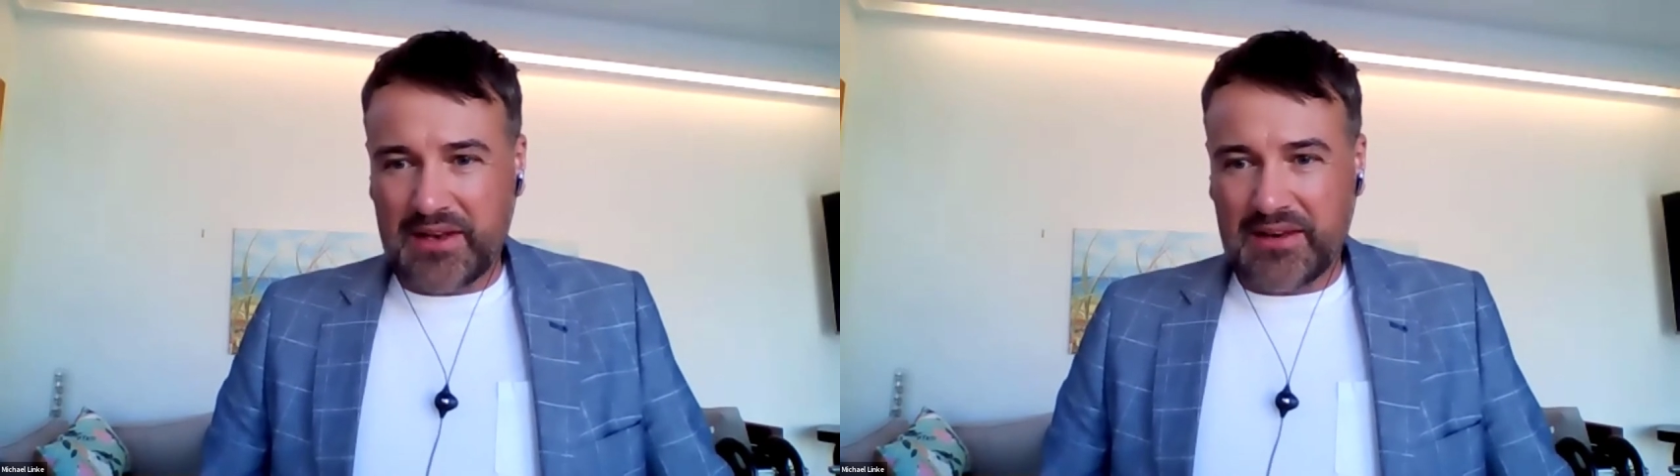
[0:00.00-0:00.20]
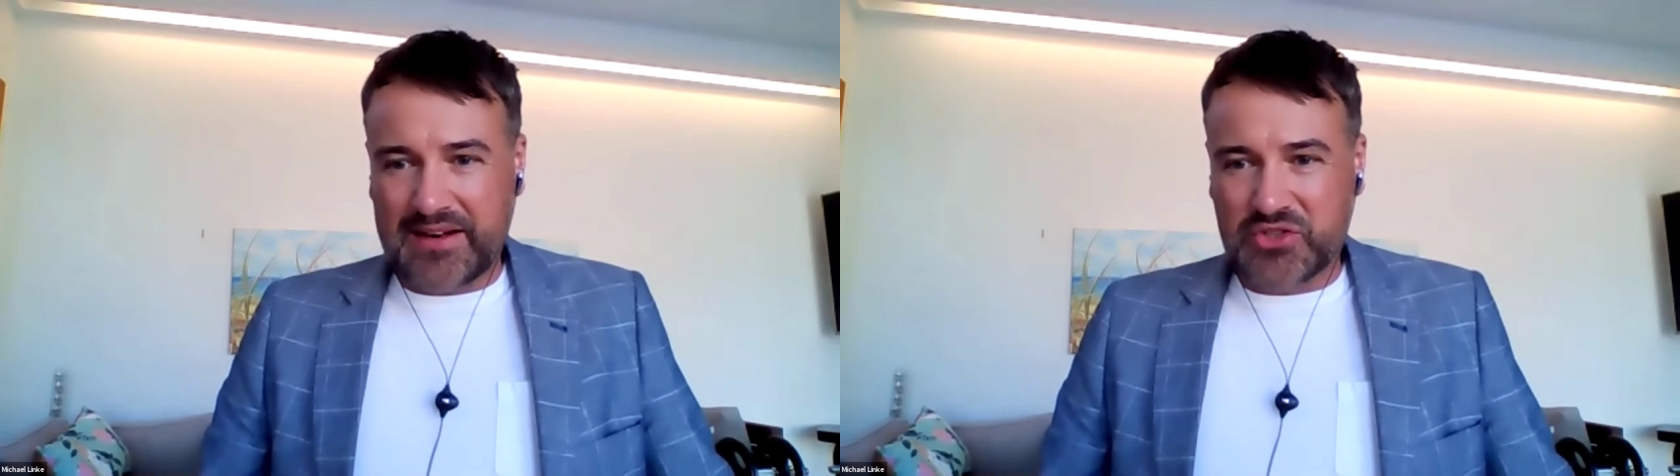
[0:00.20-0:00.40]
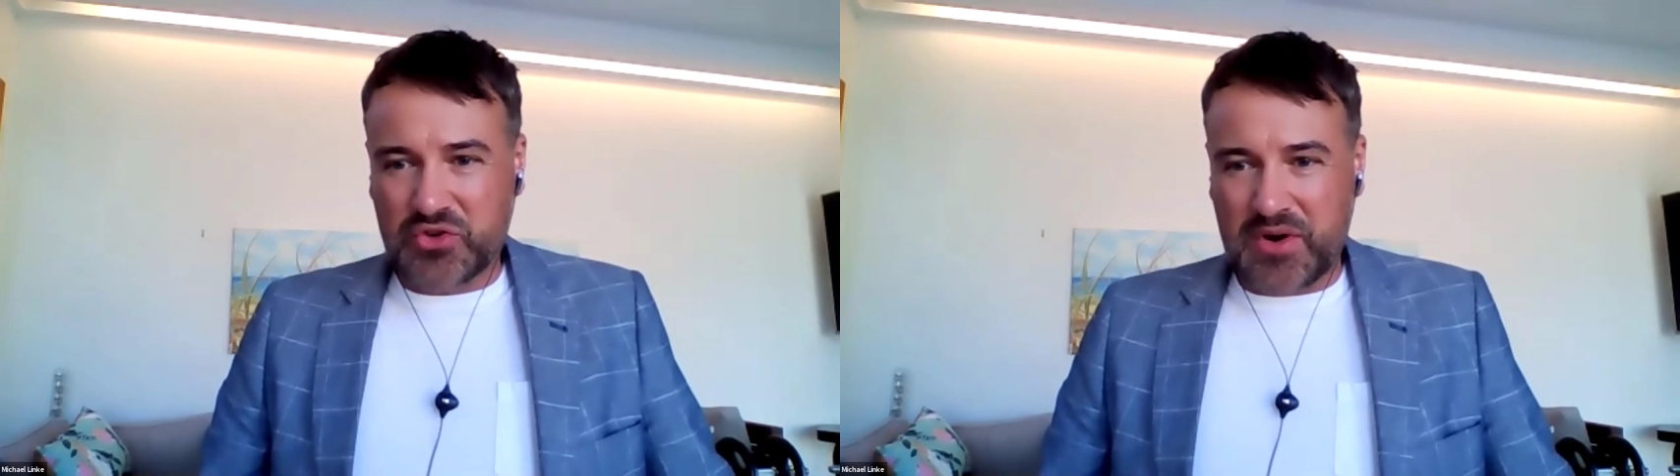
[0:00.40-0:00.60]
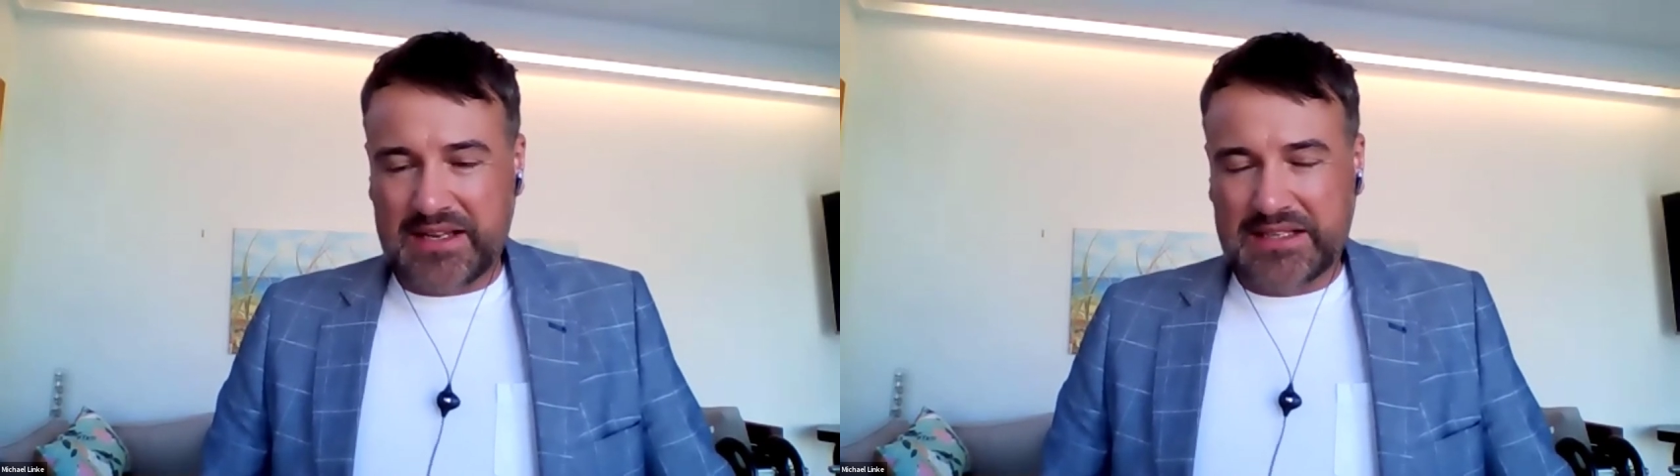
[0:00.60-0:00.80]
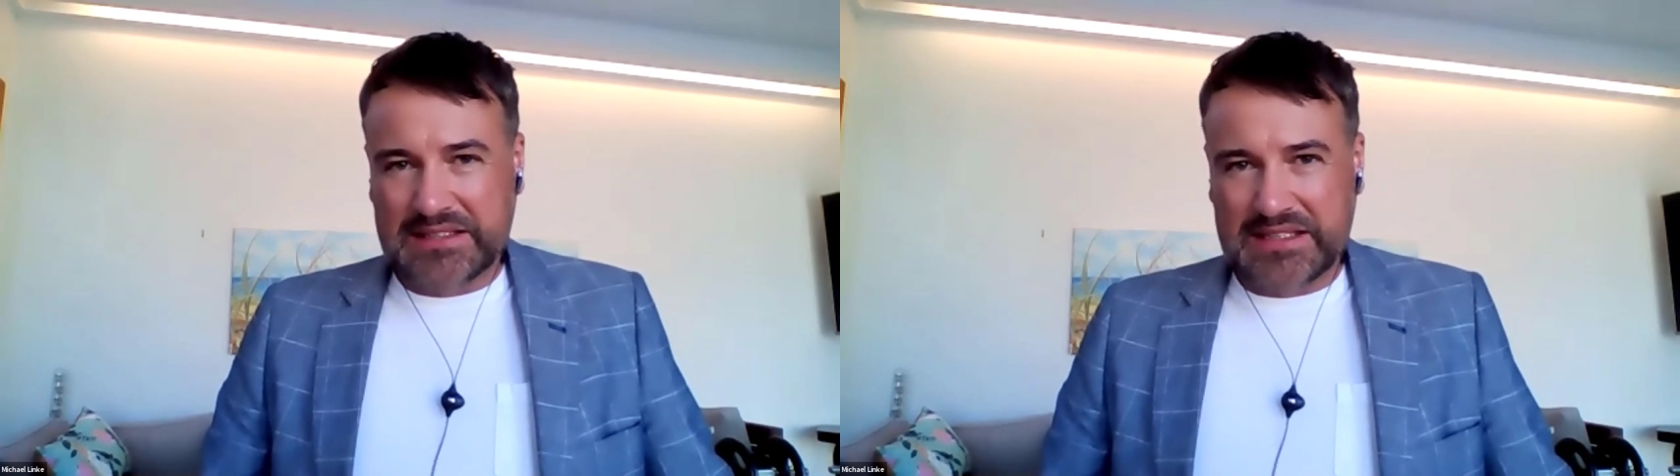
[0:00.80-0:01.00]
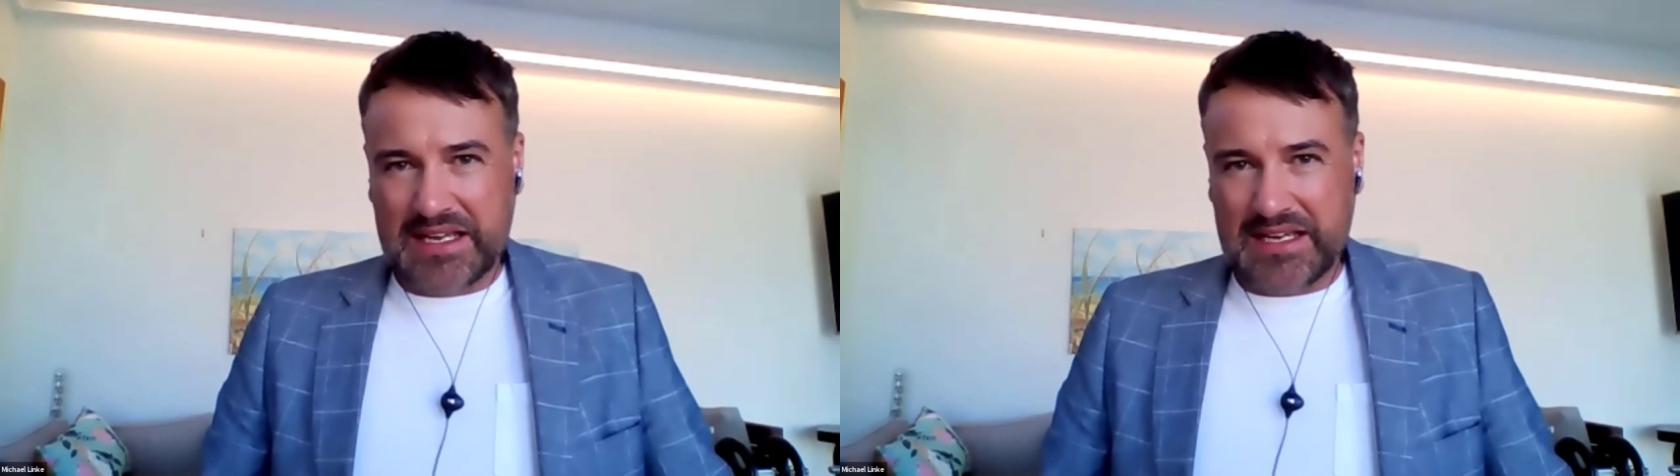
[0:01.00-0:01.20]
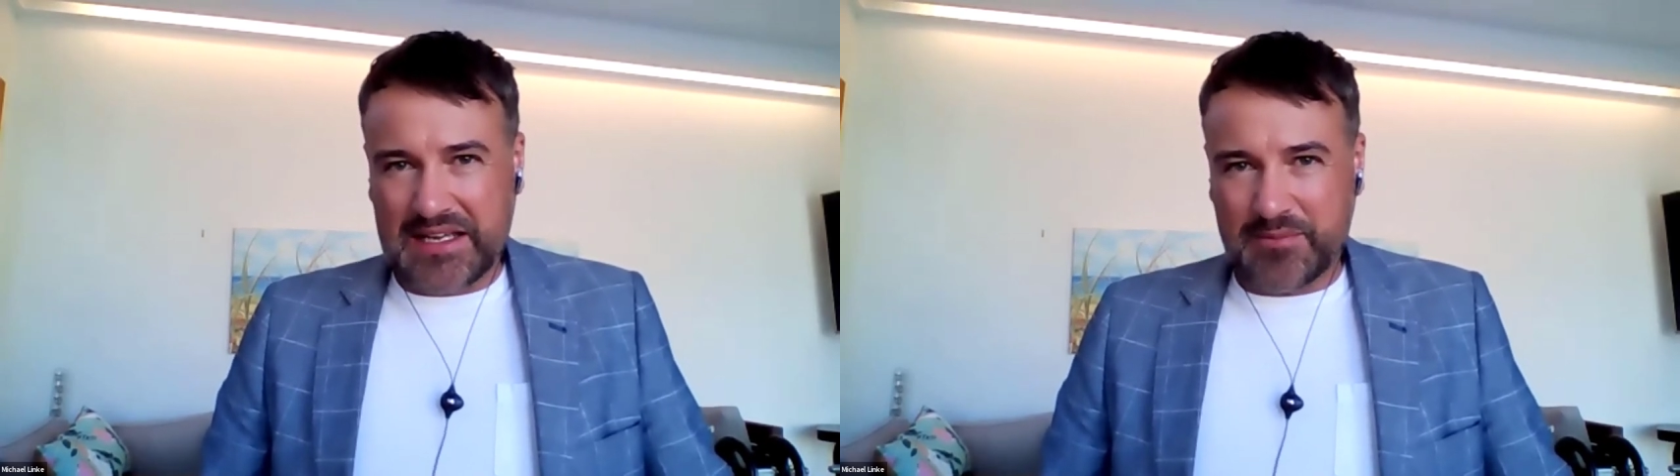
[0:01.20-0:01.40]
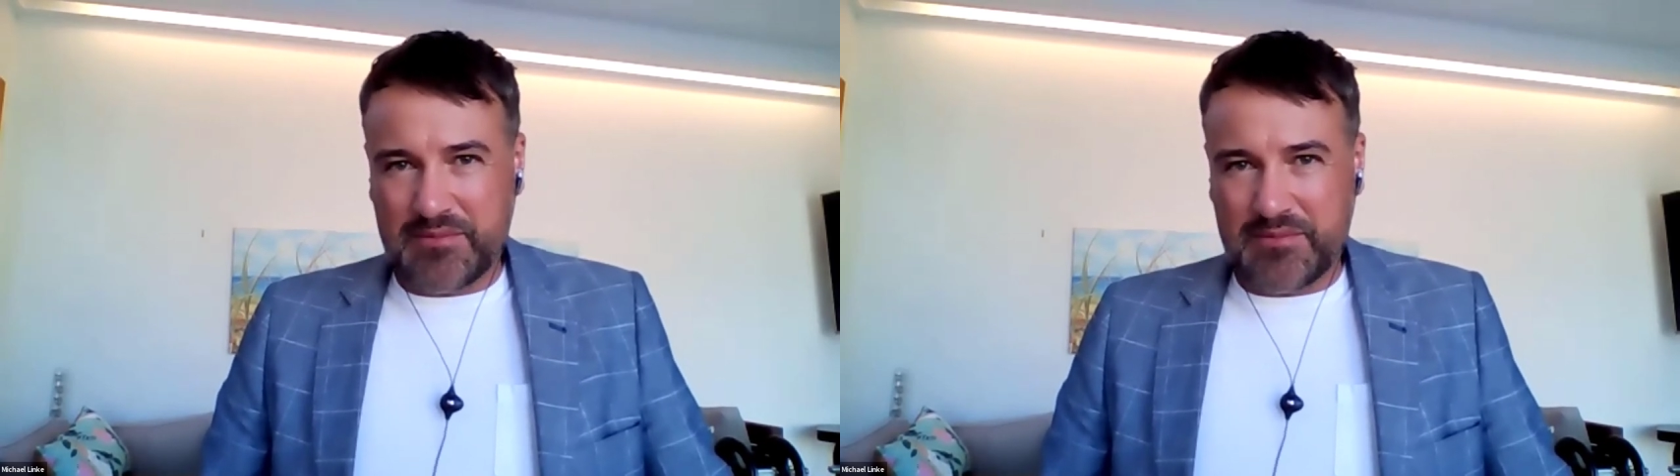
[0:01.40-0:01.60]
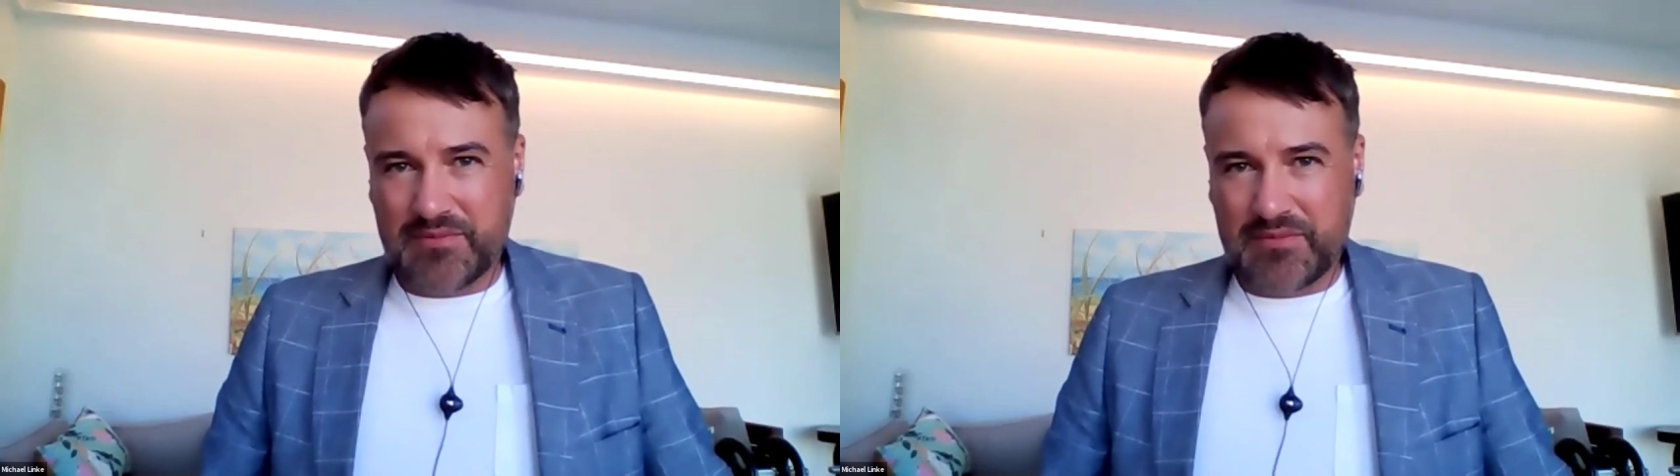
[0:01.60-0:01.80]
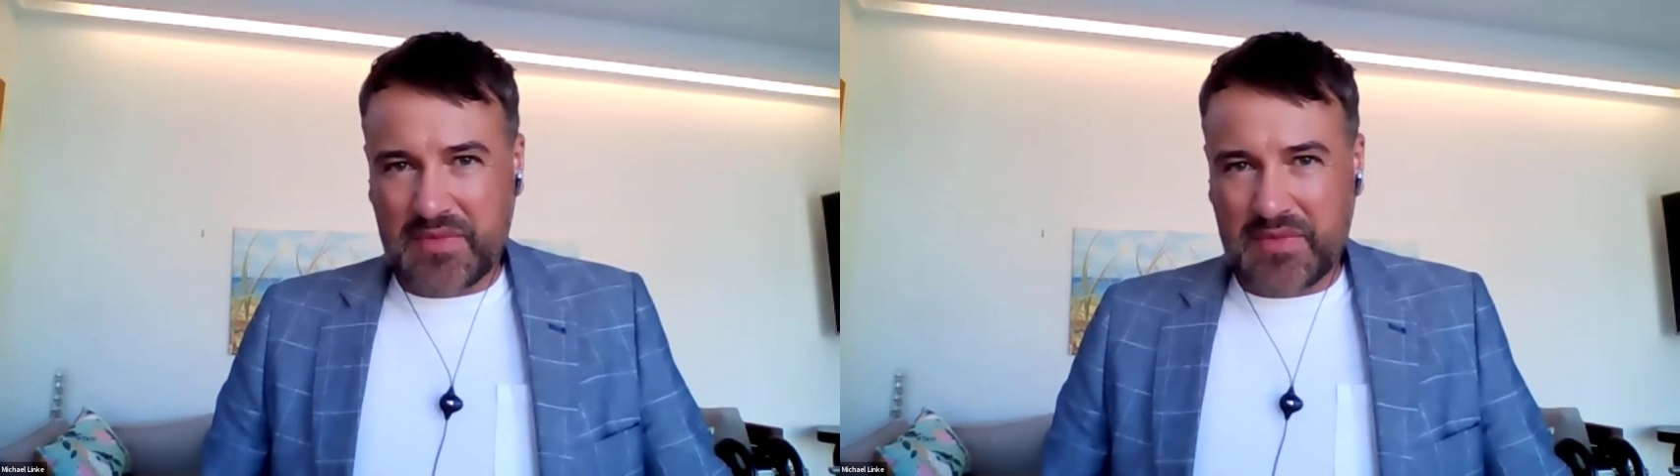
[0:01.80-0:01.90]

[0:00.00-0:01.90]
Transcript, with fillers: electric um,